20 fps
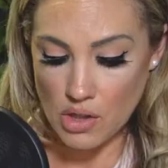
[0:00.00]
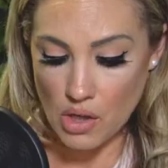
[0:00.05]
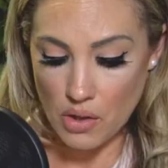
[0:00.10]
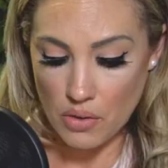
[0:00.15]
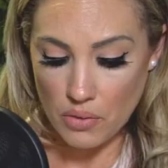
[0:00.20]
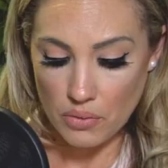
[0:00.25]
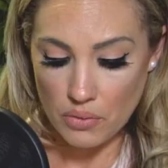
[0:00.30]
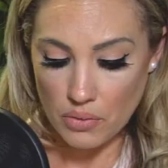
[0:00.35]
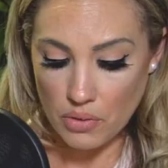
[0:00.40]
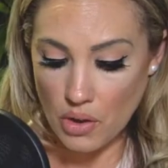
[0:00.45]

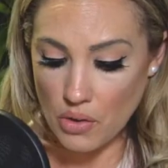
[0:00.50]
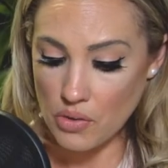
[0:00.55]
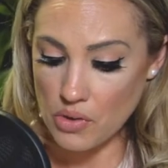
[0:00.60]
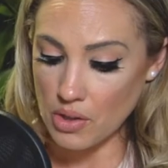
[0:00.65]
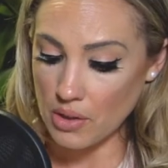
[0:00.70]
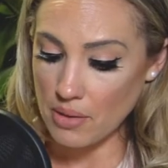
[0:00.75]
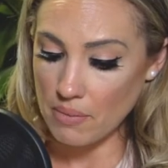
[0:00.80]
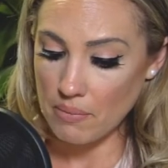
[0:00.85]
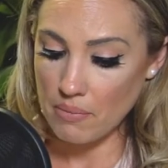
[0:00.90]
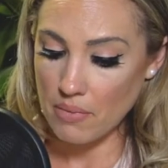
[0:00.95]
So those
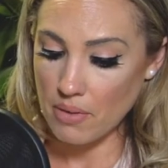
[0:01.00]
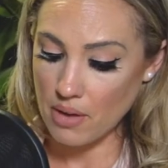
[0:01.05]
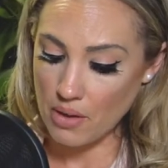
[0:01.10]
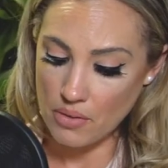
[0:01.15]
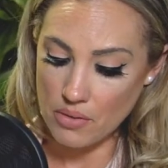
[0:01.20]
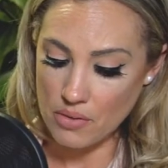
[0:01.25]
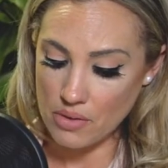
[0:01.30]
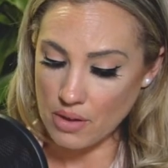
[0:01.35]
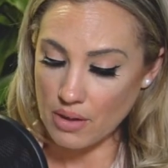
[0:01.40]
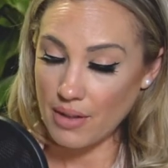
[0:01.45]

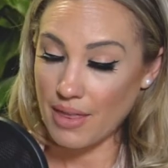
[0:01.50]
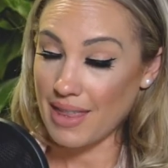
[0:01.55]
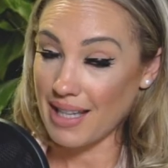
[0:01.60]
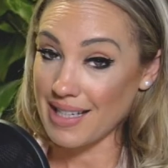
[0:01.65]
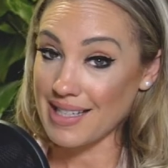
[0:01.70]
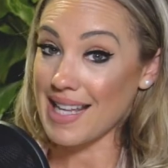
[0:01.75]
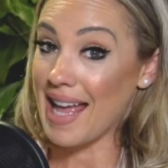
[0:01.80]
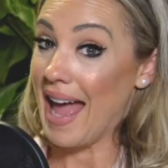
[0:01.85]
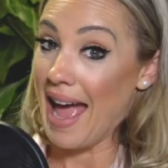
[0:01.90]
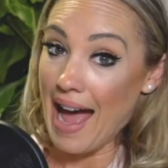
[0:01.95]
are
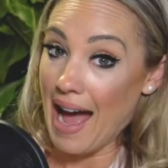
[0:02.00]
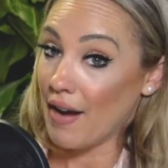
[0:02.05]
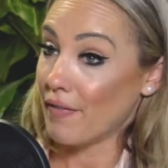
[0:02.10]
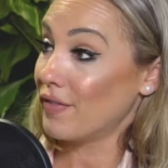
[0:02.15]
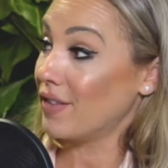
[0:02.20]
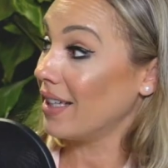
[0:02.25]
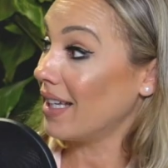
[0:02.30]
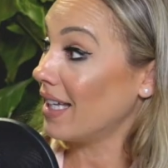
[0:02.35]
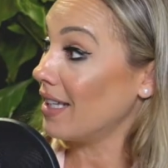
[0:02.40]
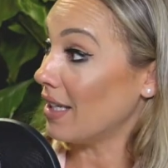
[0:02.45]
things that
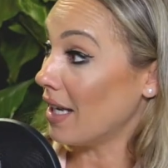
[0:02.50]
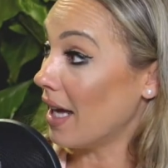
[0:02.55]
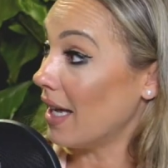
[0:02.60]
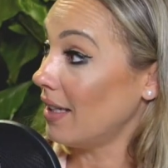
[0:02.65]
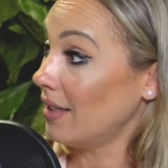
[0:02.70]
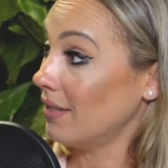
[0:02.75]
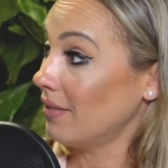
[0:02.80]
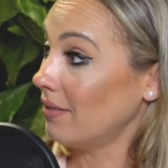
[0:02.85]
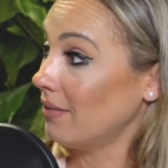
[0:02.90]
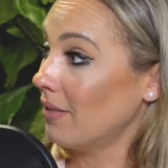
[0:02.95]
have to get
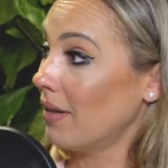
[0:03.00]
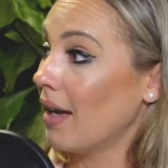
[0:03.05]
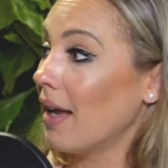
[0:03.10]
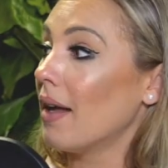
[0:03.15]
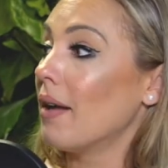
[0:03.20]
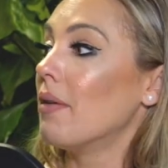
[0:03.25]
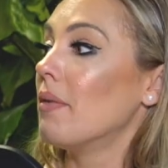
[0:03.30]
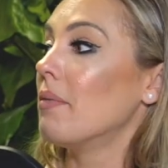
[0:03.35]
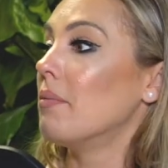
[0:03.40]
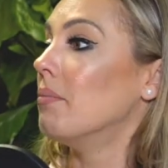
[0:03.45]
done,
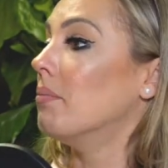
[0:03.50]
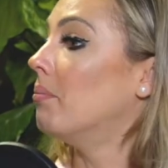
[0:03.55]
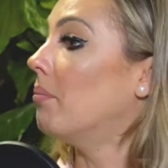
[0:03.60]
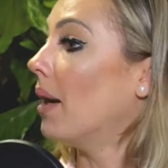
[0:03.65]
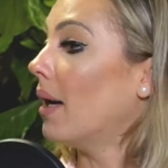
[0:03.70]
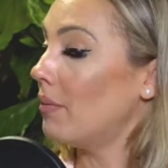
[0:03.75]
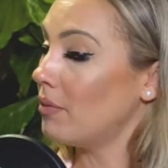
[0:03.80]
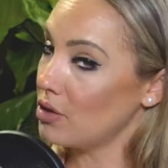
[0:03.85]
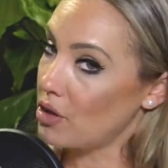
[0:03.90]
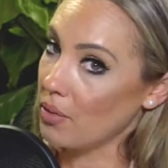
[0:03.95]

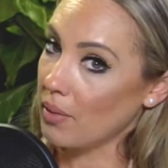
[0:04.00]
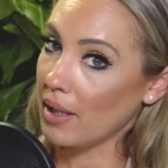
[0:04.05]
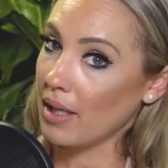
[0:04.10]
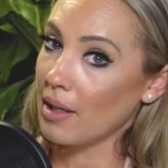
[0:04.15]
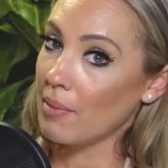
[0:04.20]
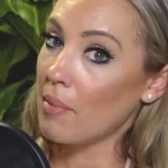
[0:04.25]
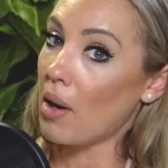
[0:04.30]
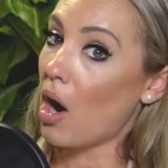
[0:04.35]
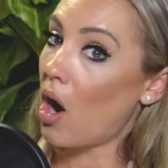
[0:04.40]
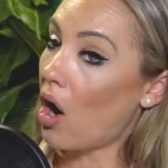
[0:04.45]
but doing
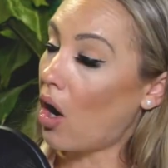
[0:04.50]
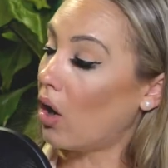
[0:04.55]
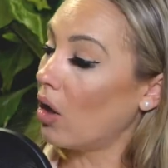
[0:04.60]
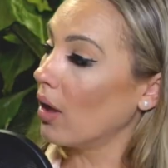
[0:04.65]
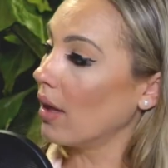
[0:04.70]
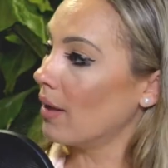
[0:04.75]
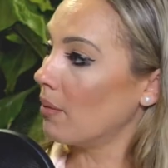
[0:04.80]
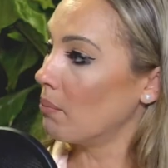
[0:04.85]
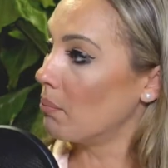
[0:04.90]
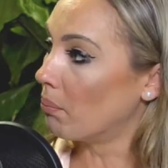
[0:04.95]
them
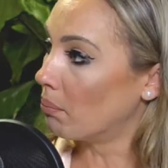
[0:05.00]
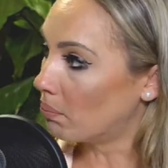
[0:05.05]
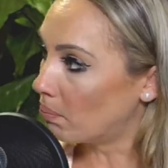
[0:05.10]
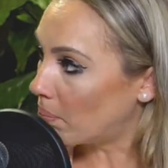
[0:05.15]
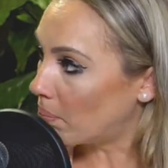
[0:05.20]
all in